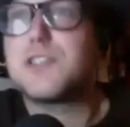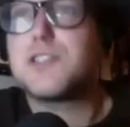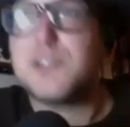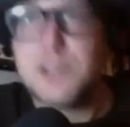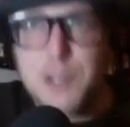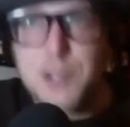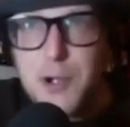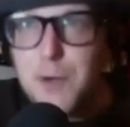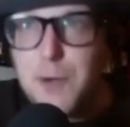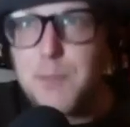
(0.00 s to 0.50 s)

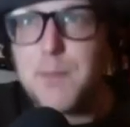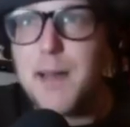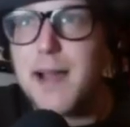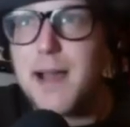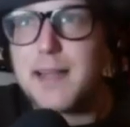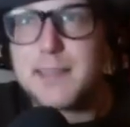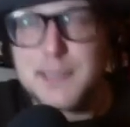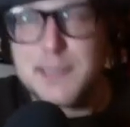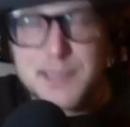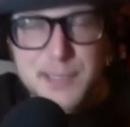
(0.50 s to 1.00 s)
you go
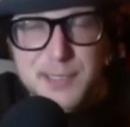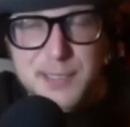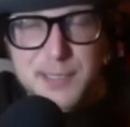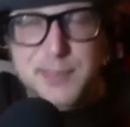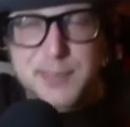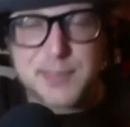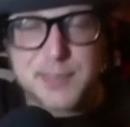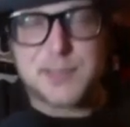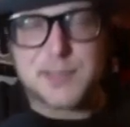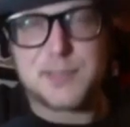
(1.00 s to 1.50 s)
back to
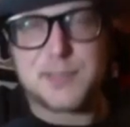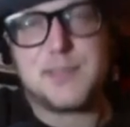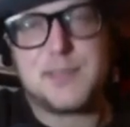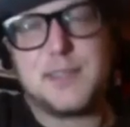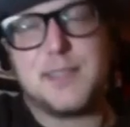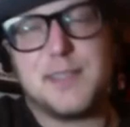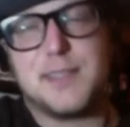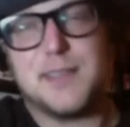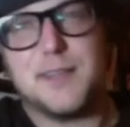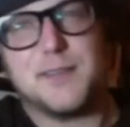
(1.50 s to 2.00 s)
the,
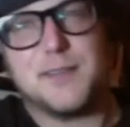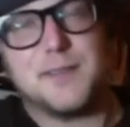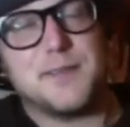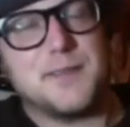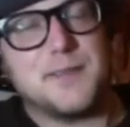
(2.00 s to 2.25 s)
you know,